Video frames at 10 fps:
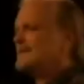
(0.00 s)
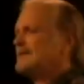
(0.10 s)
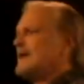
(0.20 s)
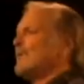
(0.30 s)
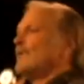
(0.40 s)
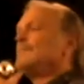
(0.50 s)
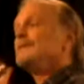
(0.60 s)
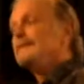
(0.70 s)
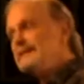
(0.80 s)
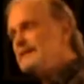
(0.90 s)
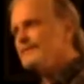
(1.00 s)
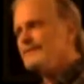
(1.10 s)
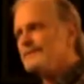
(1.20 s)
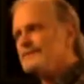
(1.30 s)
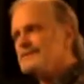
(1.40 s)
meant they were
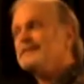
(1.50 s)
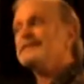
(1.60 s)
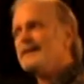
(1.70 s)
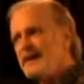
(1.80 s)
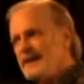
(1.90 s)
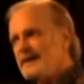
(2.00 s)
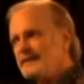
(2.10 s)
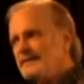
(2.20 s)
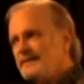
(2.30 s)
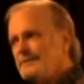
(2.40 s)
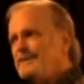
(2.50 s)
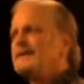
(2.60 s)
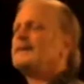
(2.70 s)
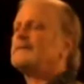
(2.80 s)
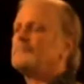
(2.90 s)
believers in God,
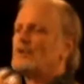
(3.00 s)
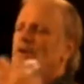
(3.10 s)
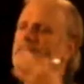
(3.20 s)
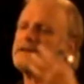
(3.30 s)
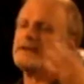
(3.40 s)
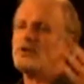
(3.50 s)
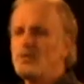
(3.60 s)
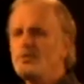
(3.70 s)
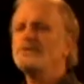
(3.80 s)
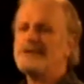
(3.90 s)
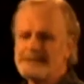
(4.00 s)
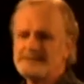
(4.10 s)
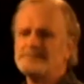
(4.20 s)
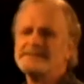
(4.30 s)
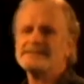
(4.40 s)
but in a more like an Old
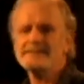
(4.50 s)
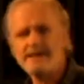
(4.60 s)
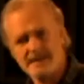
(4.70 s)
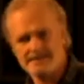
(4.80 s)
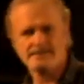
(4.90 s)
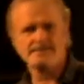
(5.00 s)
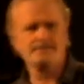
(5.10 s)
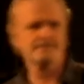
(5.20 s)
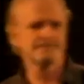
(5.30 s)
Testament sense.